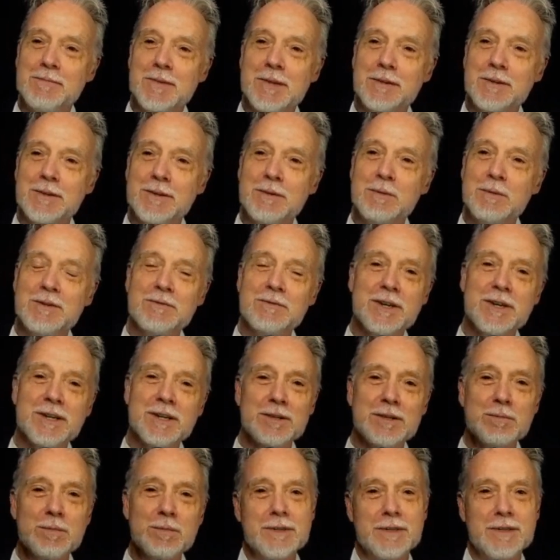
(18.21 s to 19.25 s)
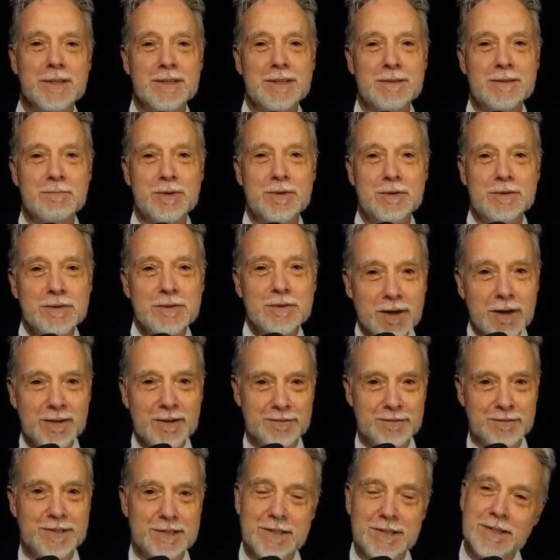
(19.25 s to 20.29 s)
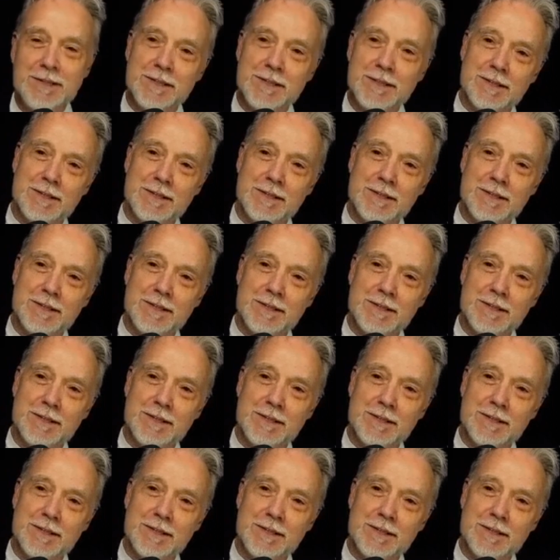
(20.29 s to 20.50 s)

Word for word: going to be available in post offices.